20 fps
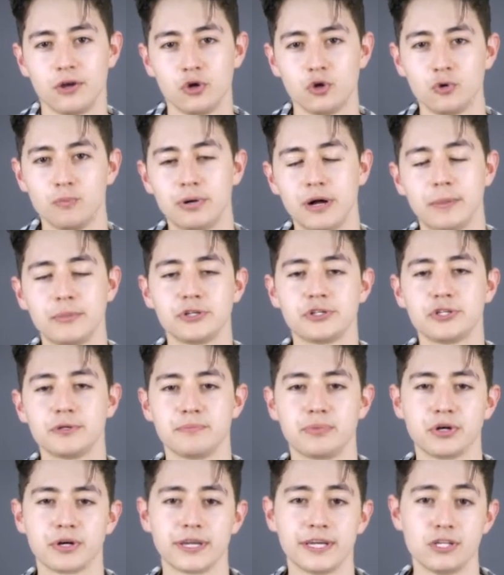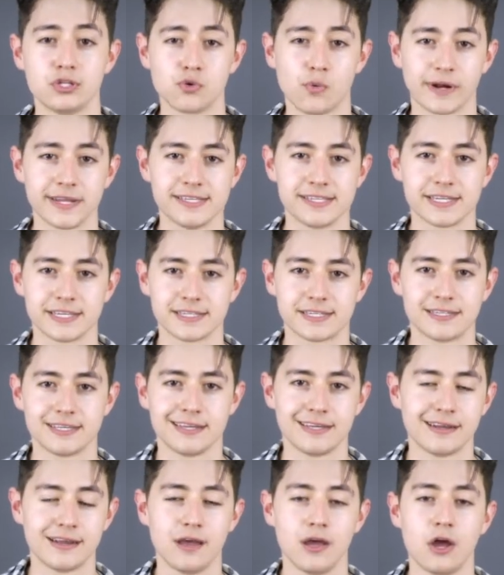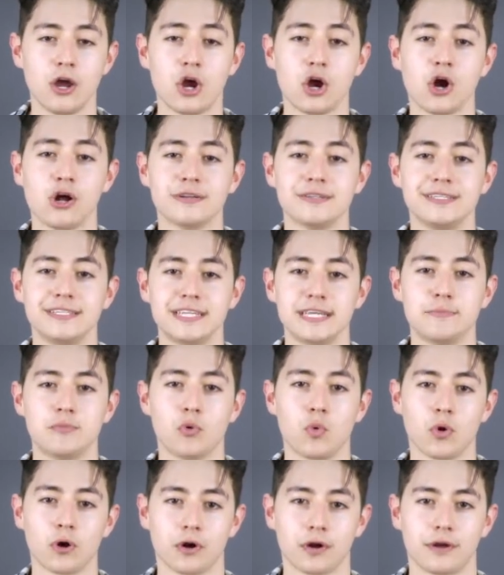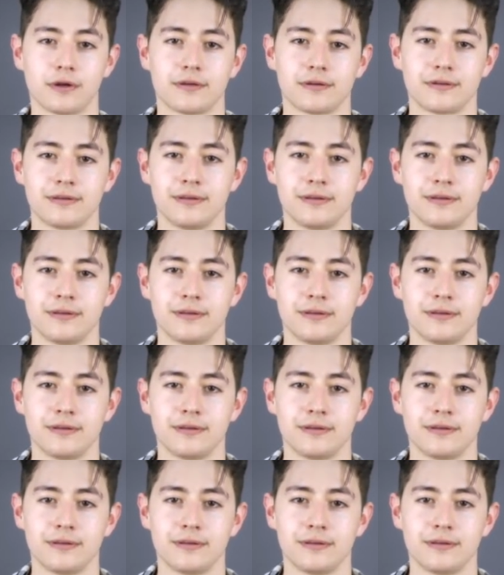who published a book in 2016 called Deep Work.